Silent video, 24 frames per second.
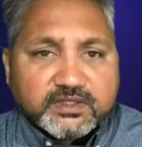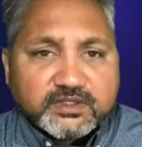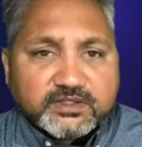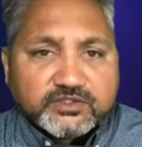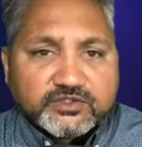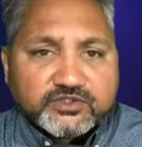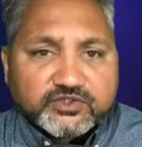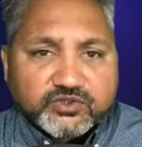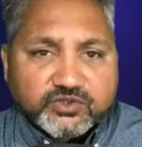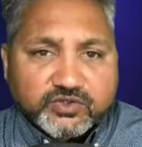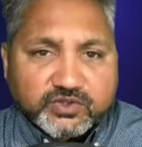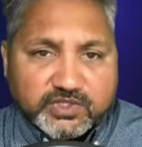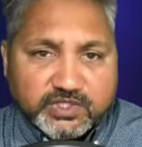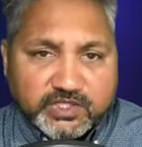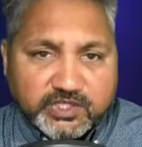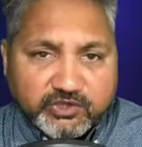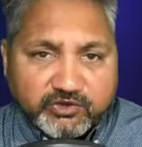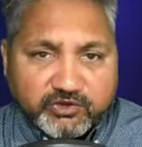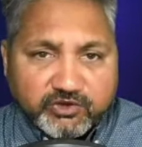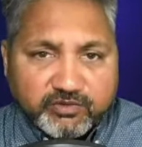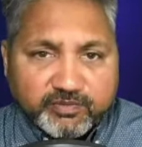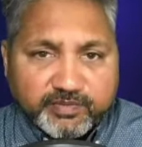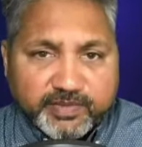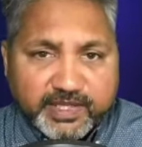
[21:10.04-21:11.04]
so
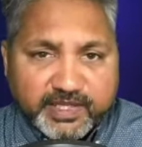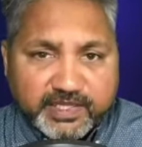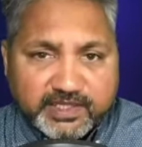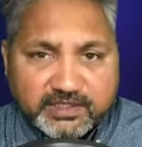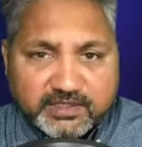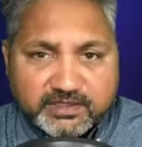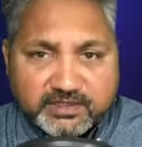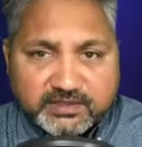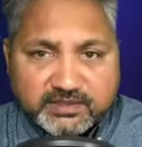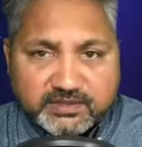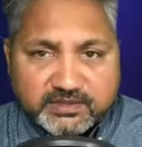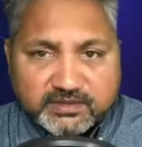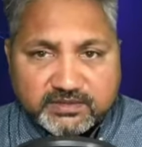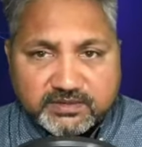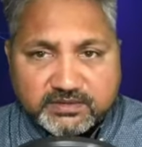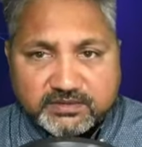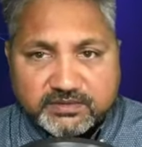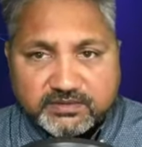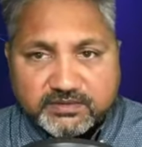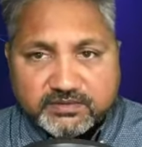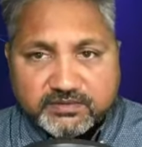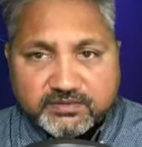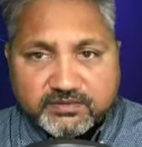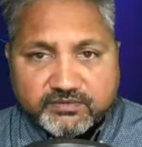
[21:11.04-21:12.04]
kale
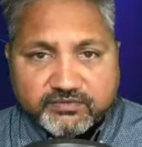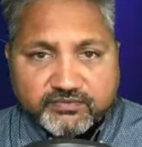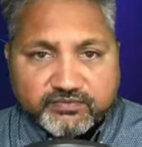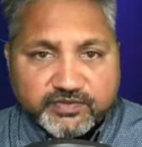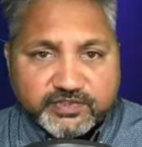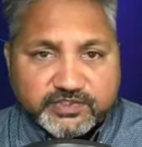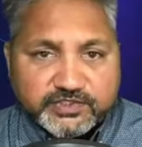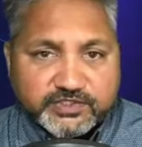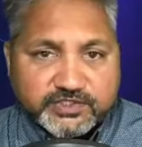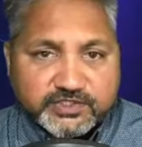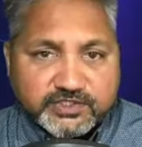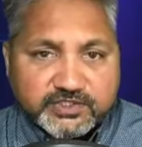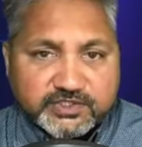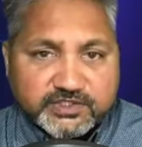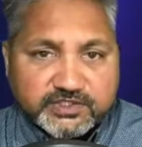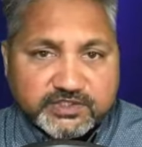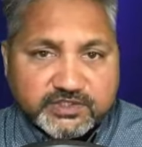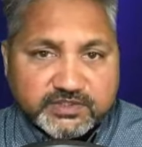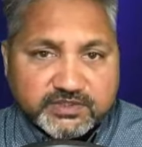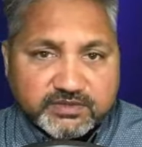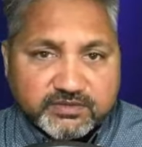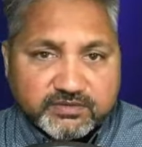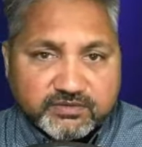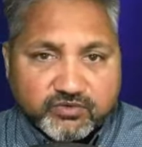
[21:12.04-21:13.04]
which
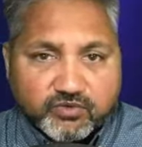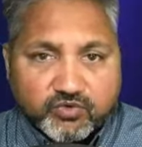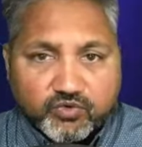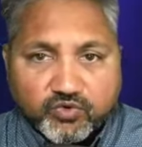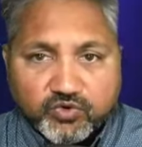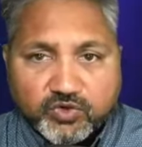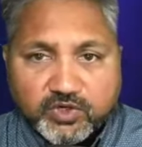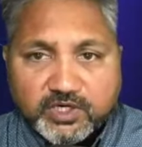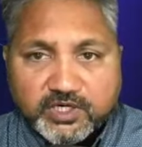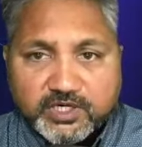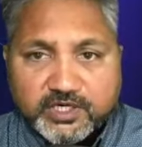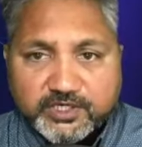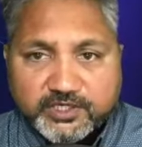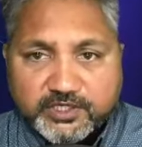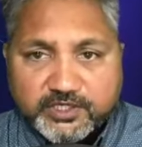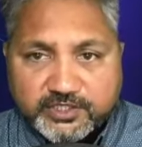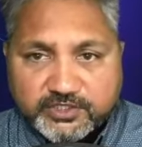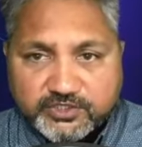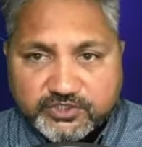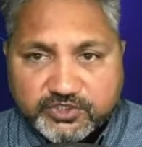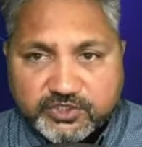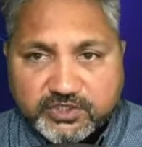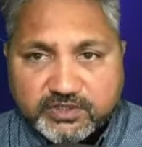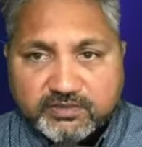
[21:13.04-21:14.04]
is oral
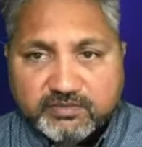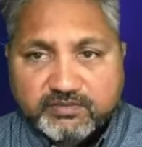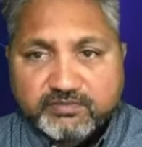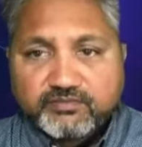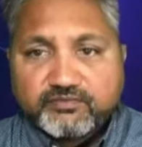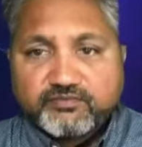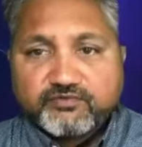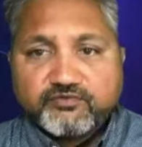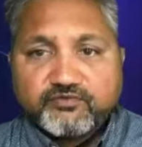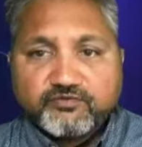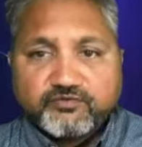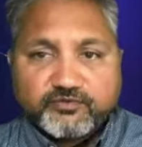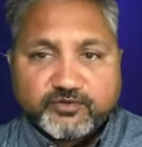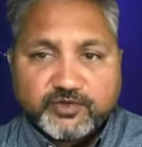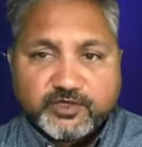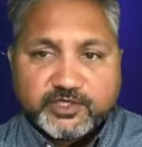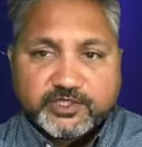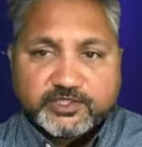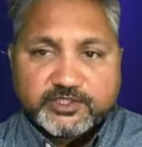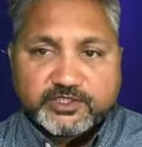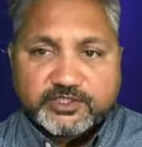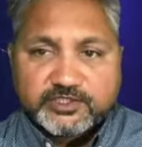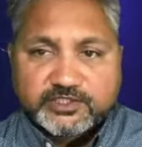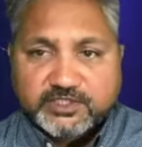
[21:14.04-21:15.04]
literature
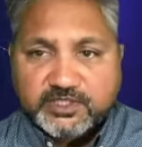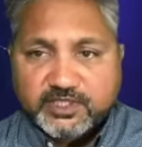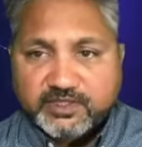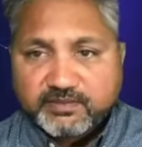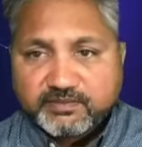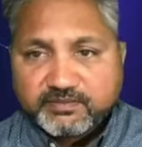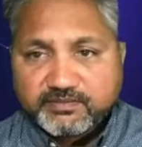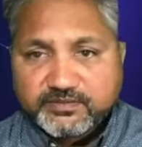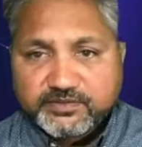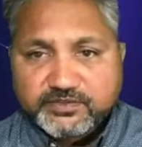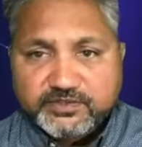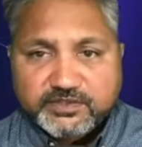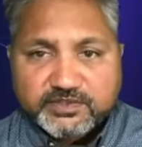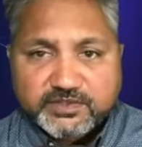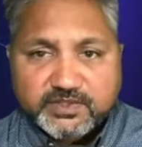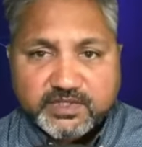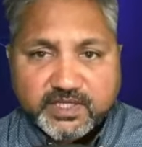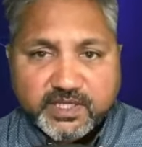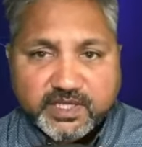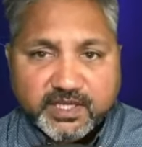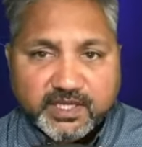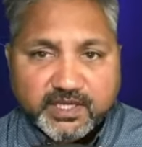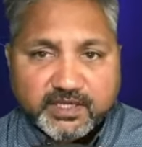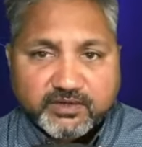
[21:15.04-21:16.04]
religious hymns
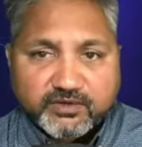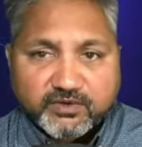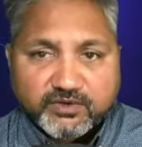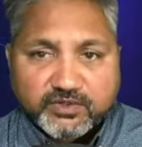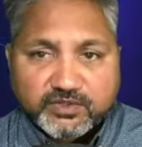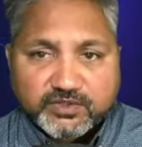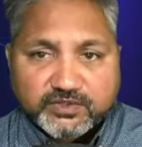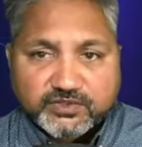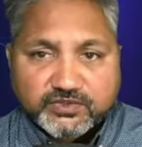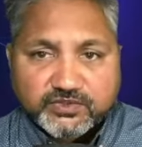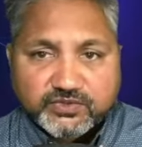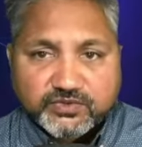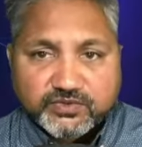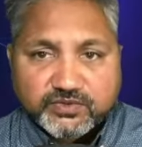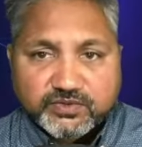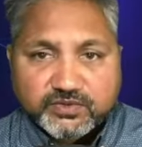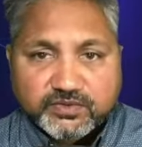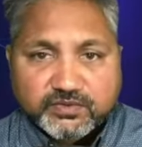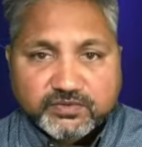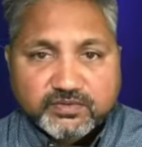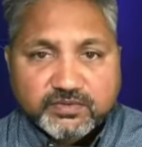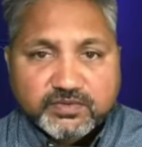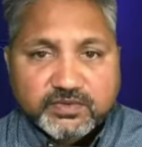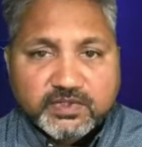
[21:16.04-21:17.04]
and
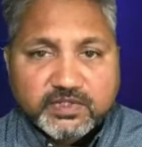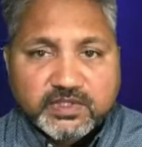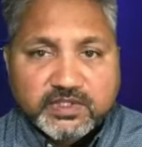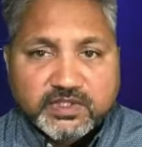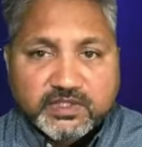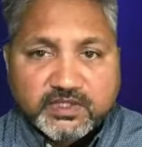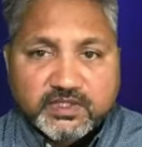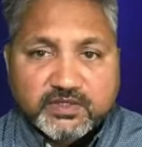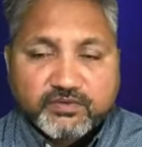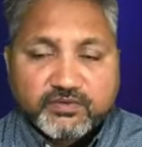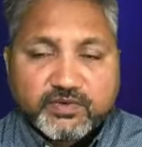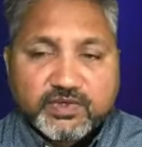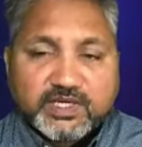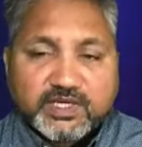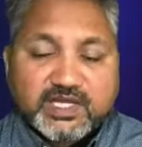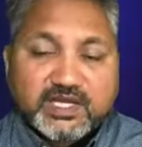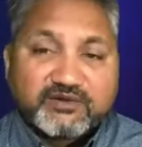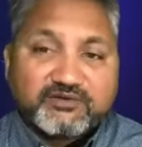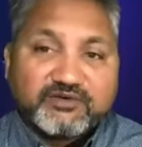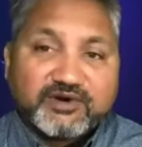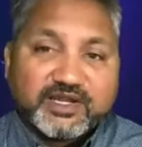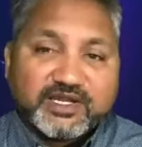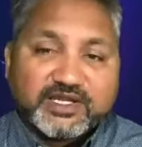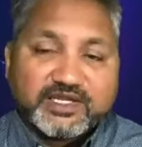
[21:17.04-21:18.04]
also the word
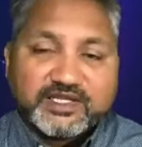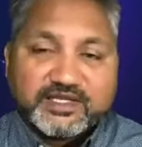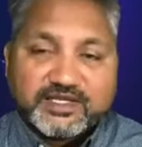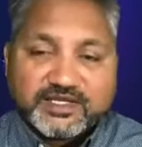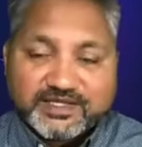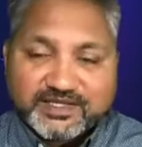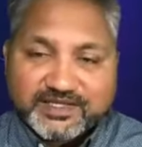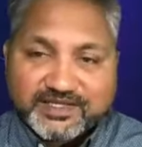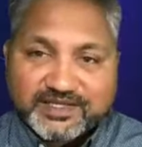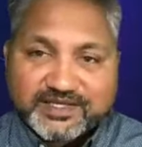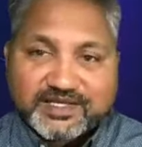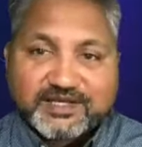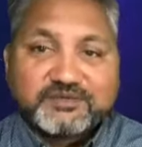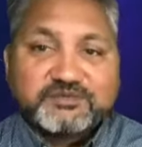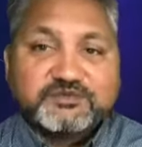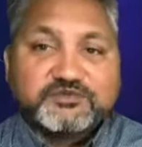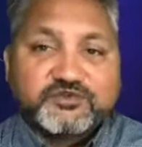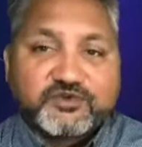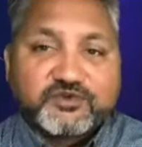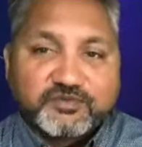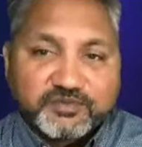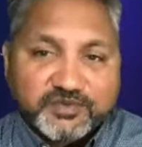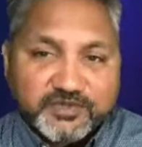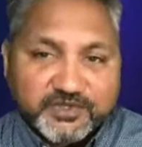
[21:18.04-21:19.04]
kawali comes
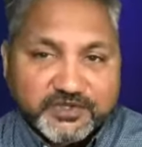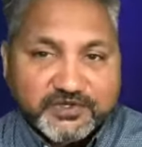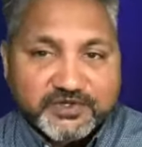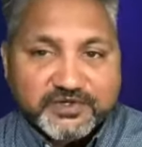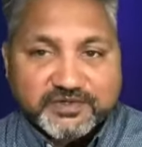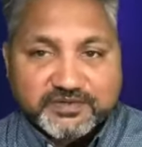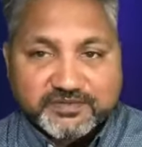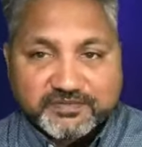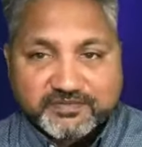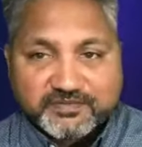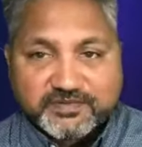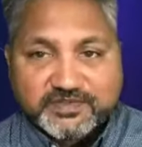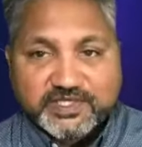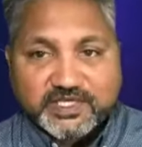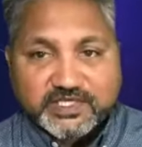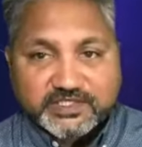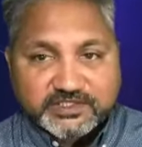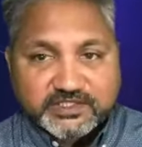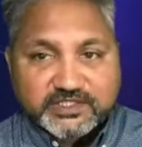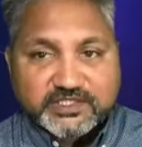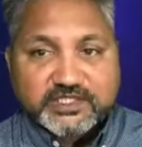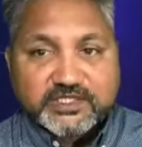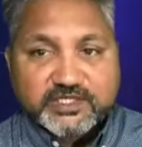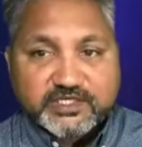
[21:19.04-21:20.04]
from here
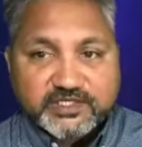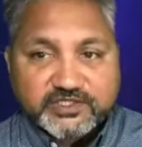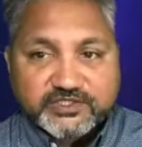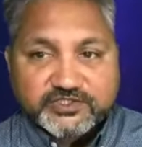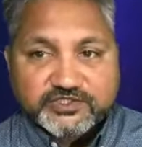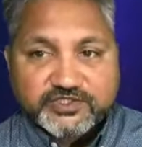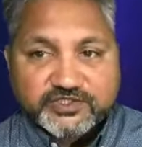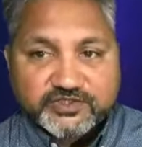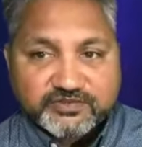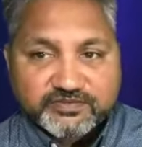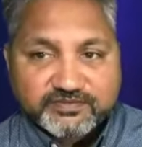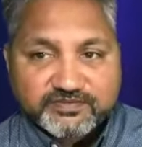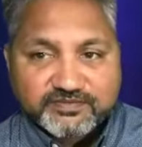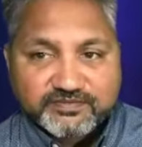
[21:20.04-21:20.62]
yazidi culture